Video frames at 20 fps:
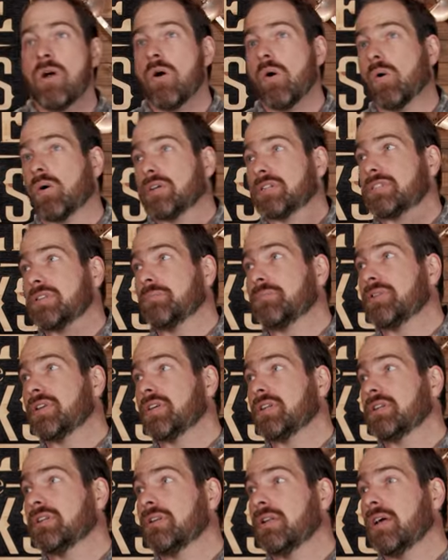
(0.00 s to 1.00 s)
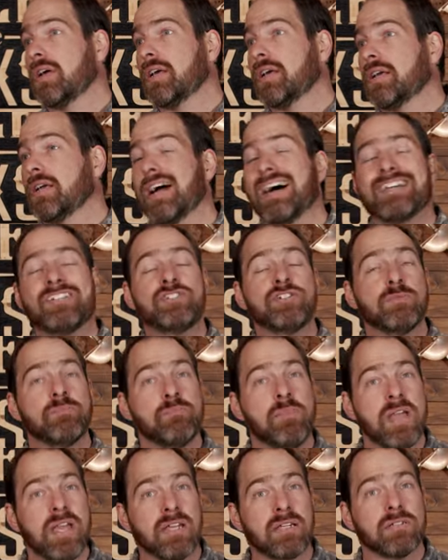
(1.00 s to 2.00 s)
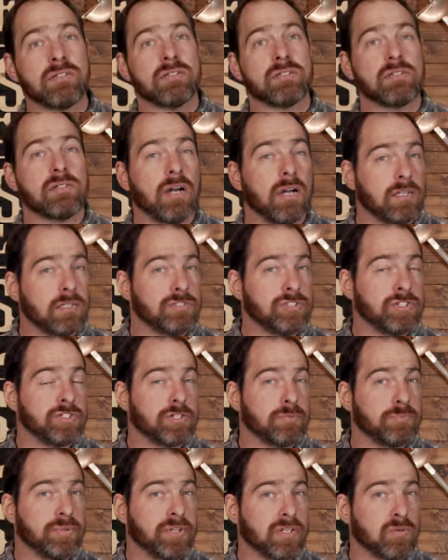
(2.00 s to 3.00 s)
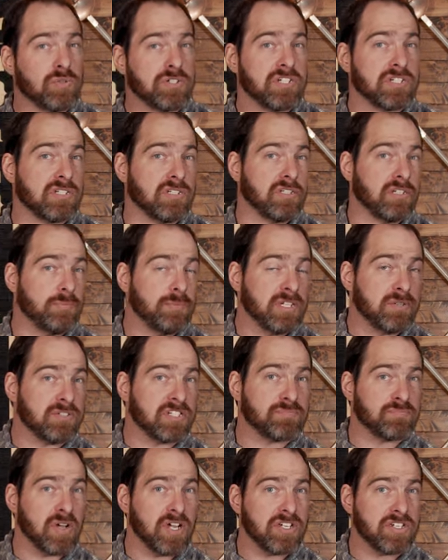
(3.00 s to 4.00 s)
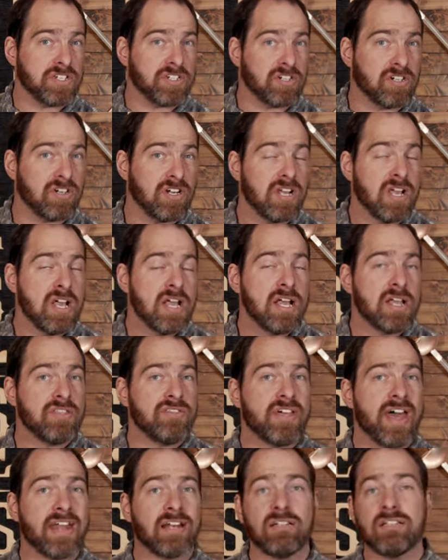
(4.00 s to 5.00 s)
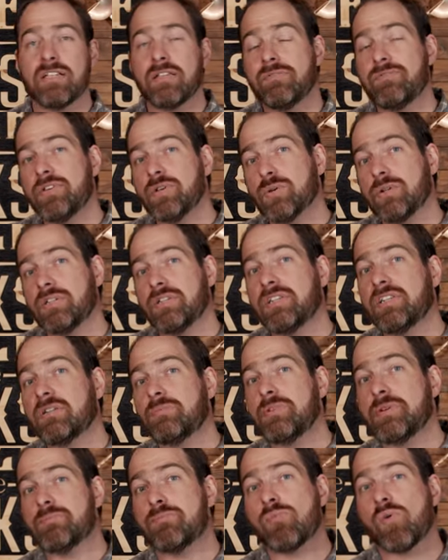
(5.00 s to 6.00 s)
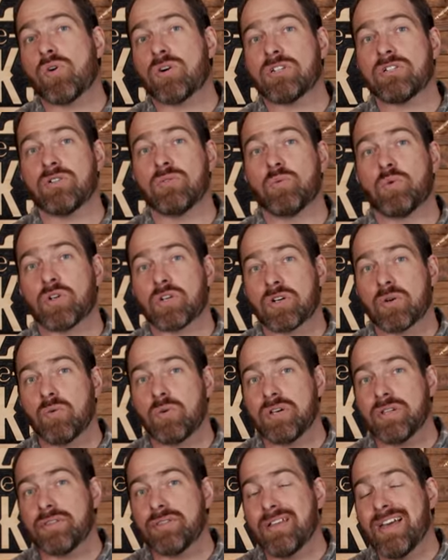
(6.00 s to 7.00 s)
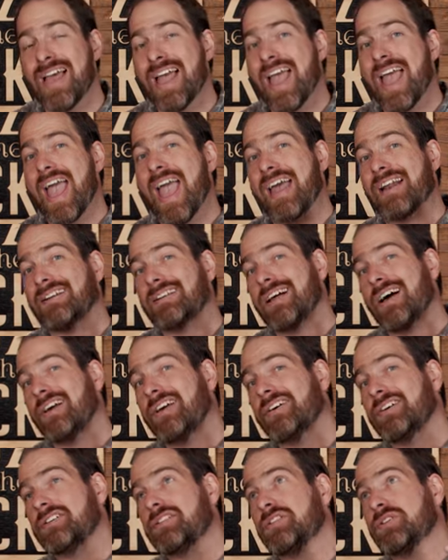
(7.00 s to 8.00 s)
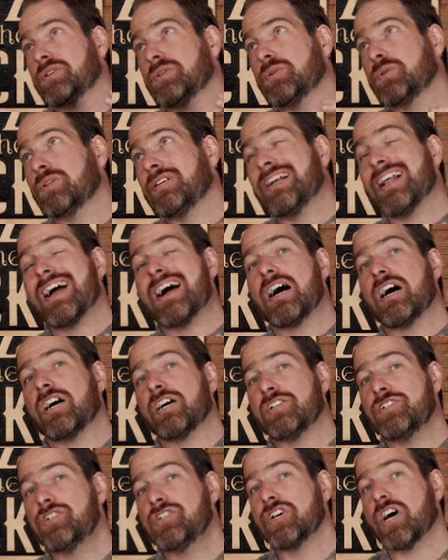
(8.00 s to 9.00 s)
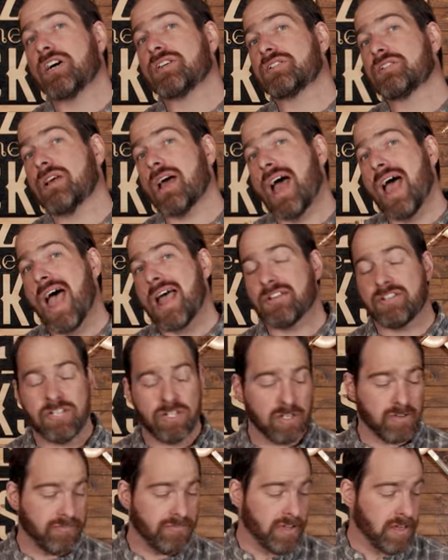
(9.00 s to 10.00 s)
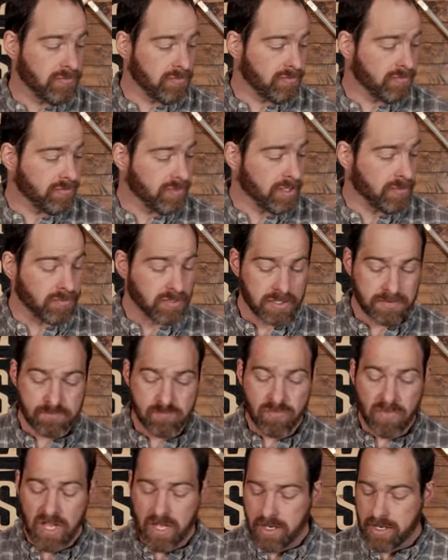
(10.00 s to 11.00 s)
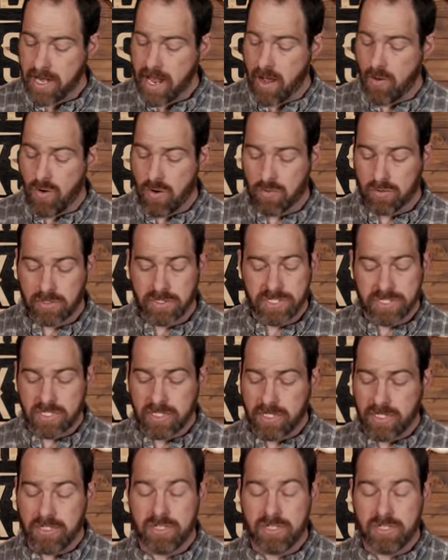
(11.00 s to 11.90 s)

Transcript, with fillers: or something like a Jamaican style ginger beer, which is a little bit spicier. That'll give you a little bit more to work with and allow you to adjust to your favorite flavors. Now what we're just gonna